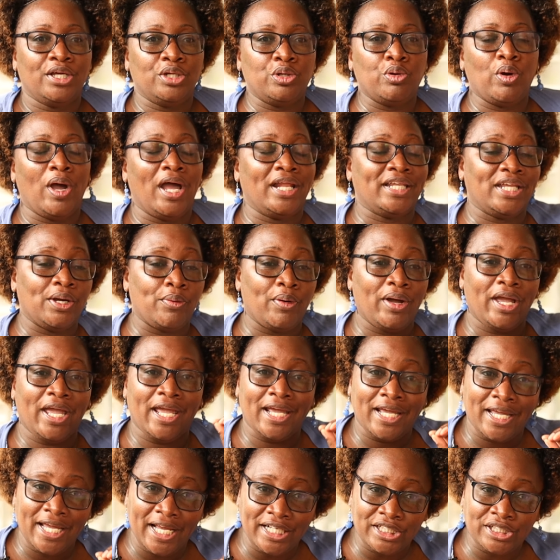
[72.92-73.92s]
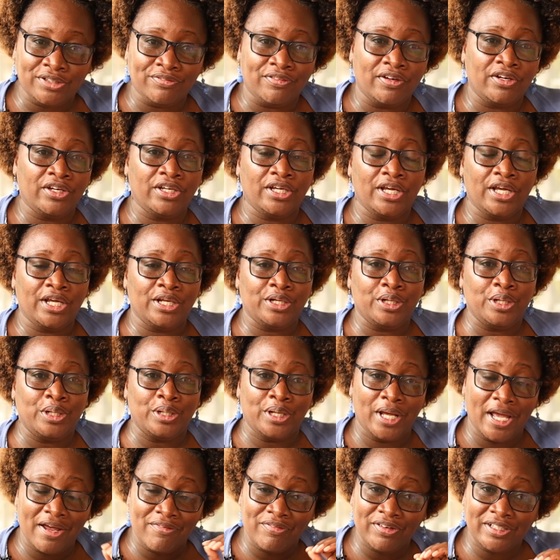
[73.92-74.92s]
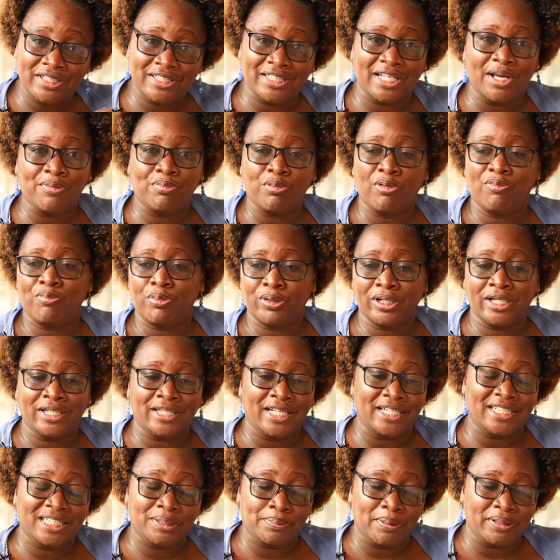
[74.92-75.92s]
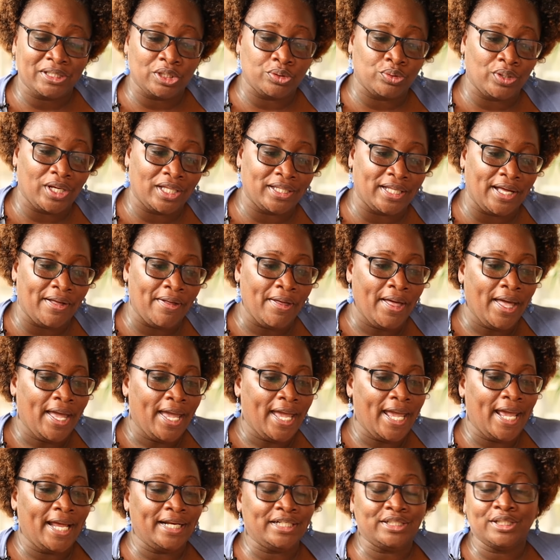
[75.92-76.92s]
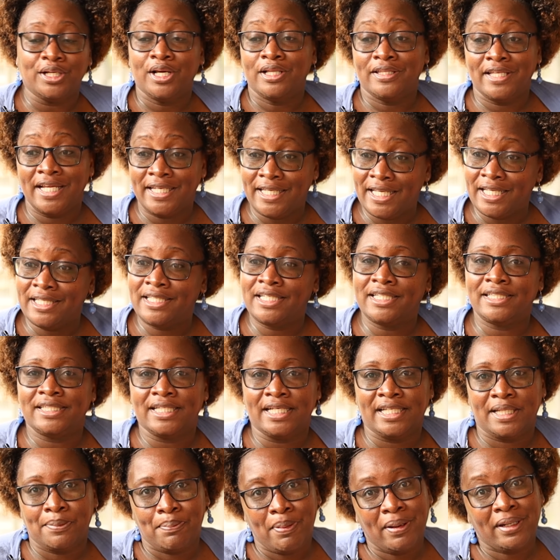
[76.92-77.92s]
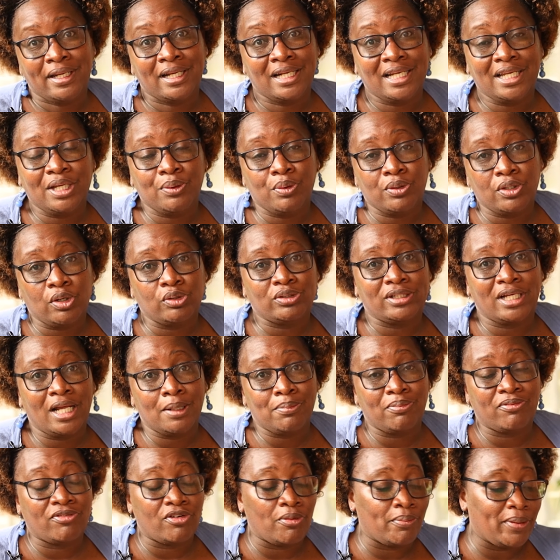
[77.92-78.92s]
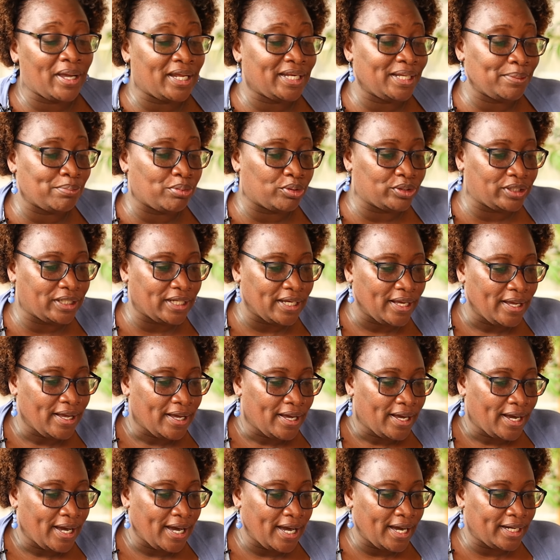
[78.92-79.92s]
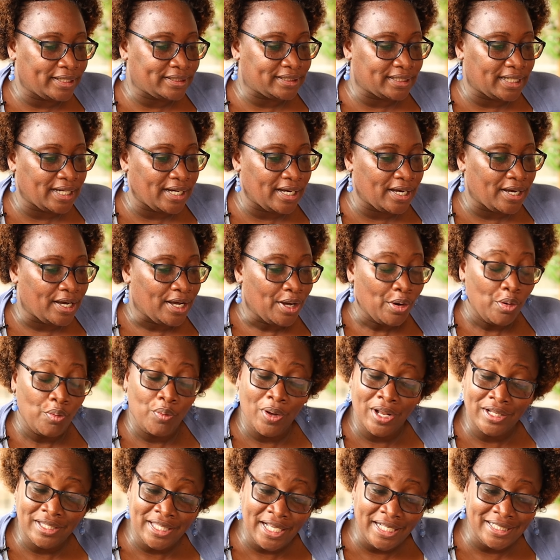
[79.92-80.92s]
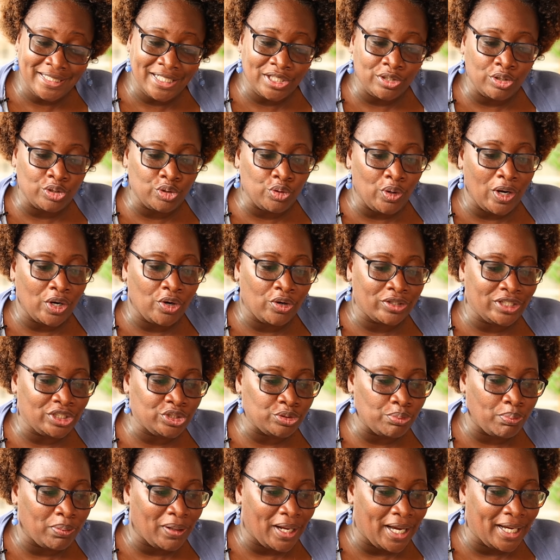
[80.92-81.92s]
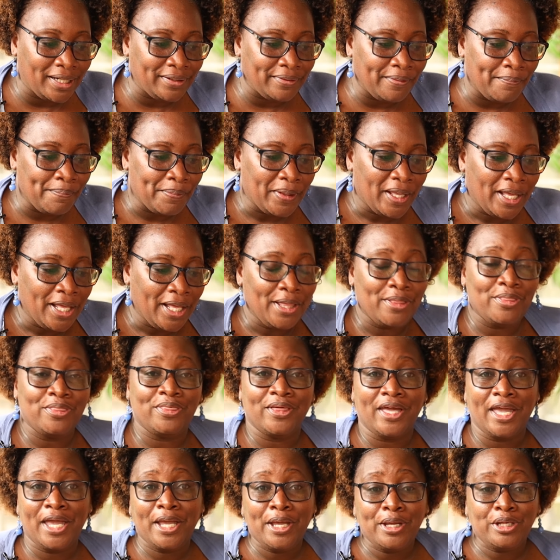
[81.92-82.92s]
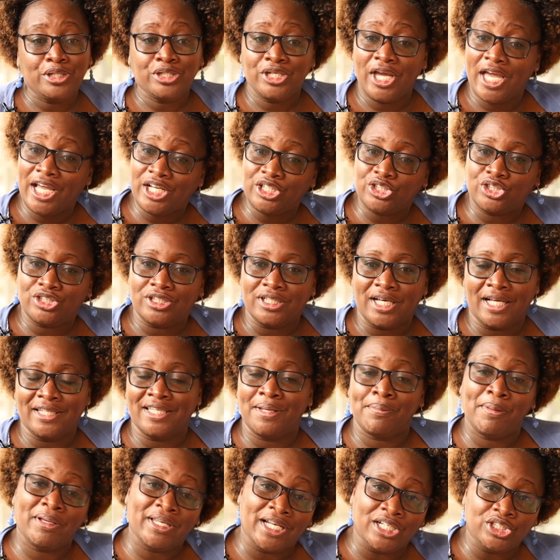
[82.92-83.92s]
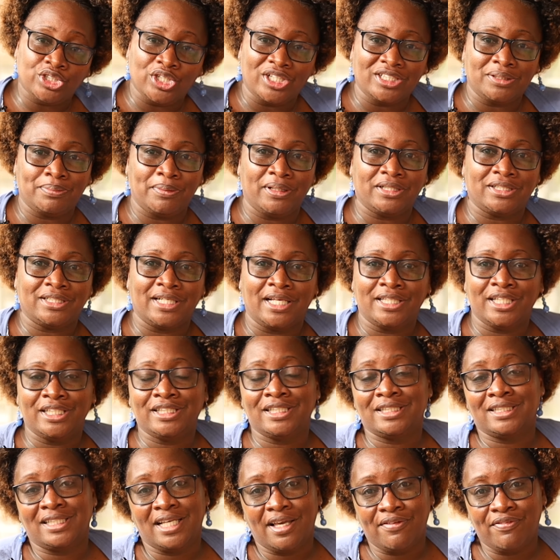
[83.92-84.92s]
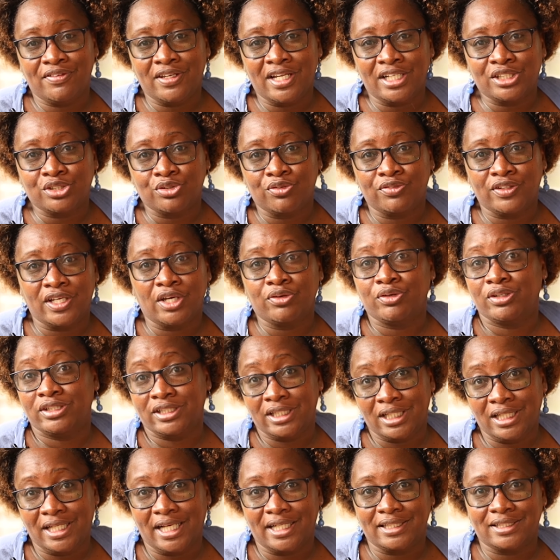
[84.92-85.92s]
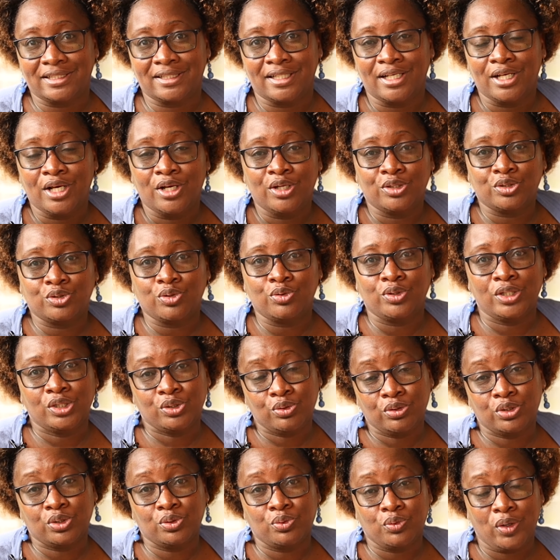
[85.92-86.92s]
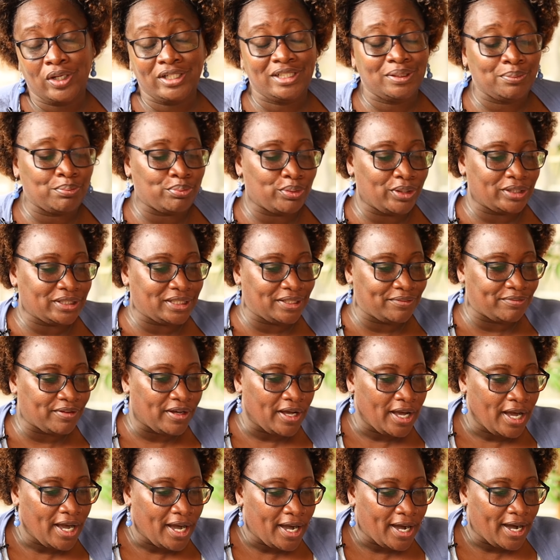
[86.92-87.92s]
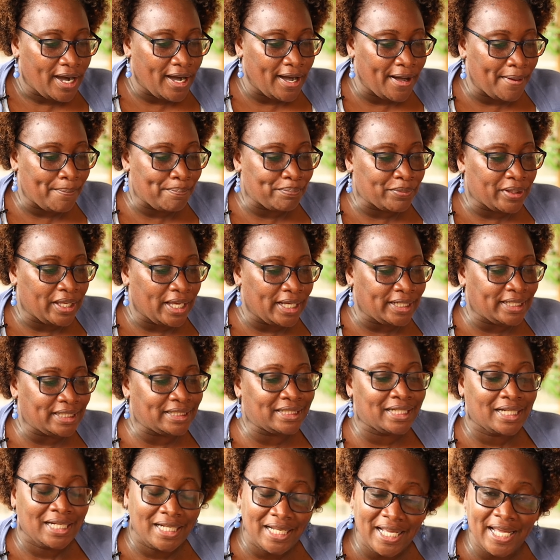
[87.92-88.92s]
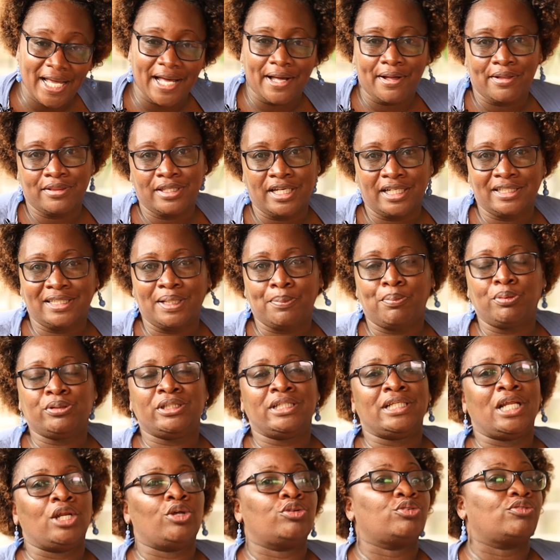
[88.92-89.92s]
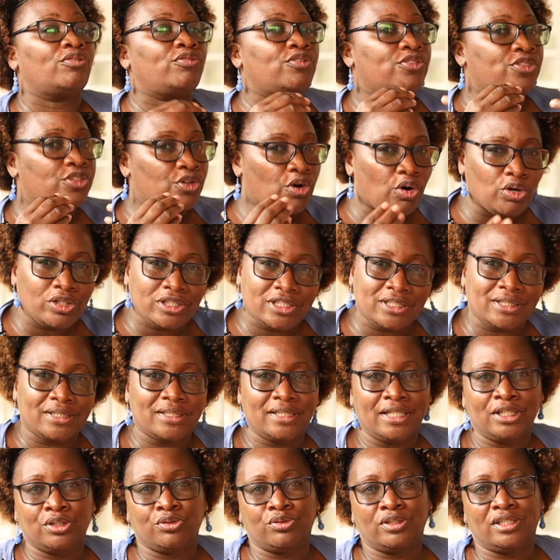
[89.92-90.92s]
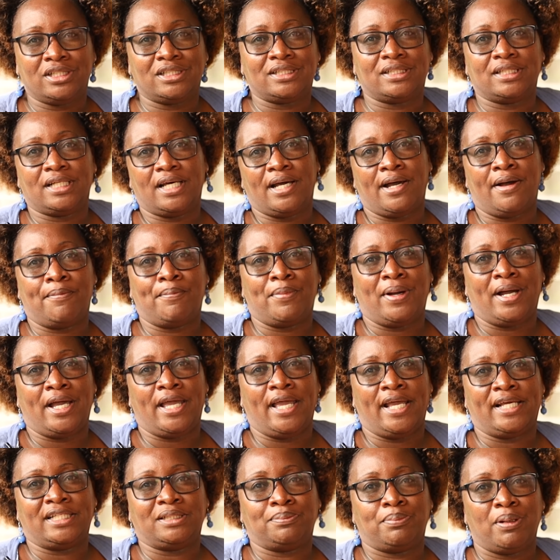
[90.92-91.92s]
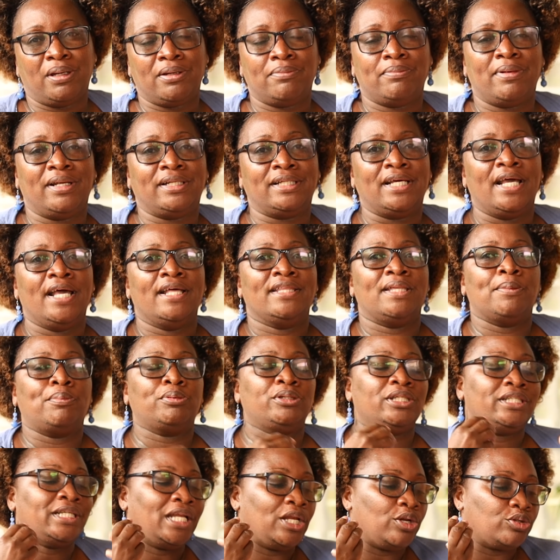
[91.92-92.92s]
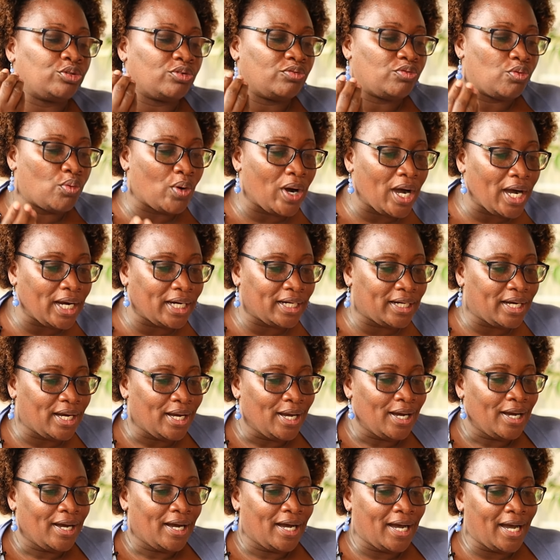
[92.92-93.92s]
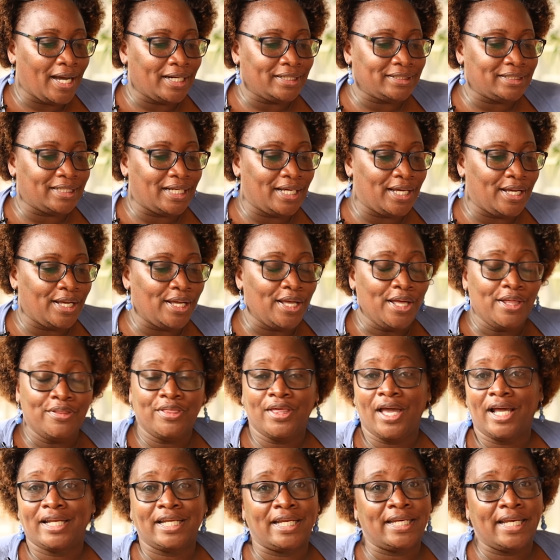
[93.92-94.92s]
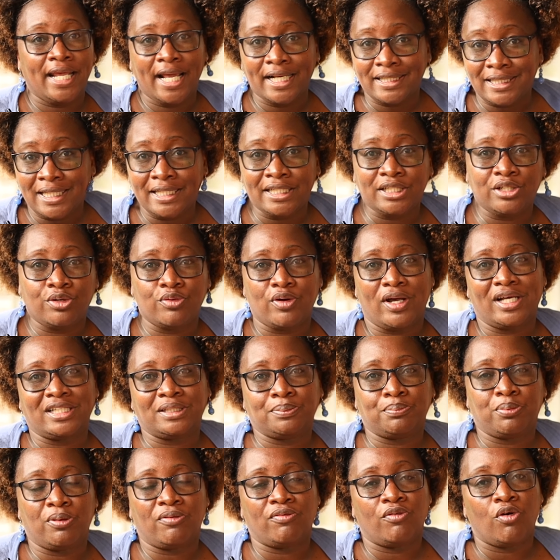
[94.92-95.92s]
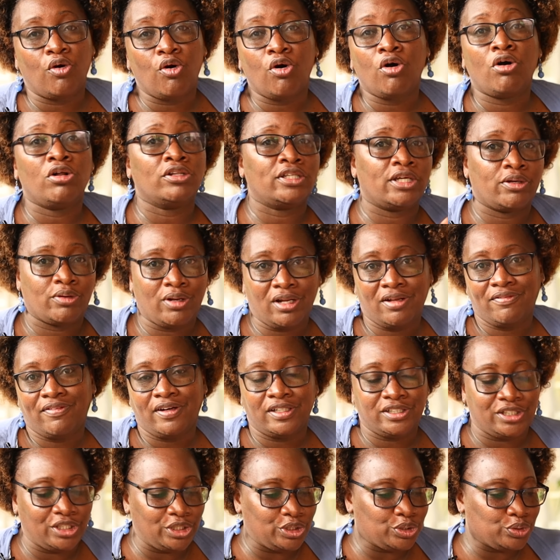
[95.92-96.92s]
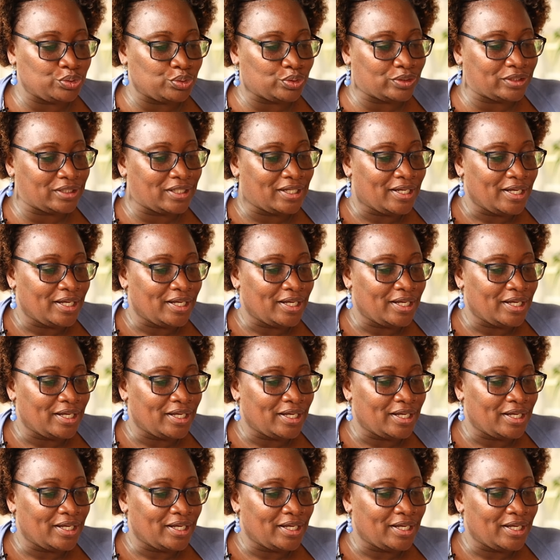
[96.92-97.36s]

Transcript: you know, and they were engaged in, very, in, in every step of putting the dispenser together, and they did this independently without help from anybody. And uh, when things did not go according to plan, they changed and they made adjustments, and this is evidence of their resilience. So this was quite impressive. Um, it is clear that they put in a lot of thought into this um, experiment. They put in a lot of work, and uh, they had an excellent grasp of all the relevant issues.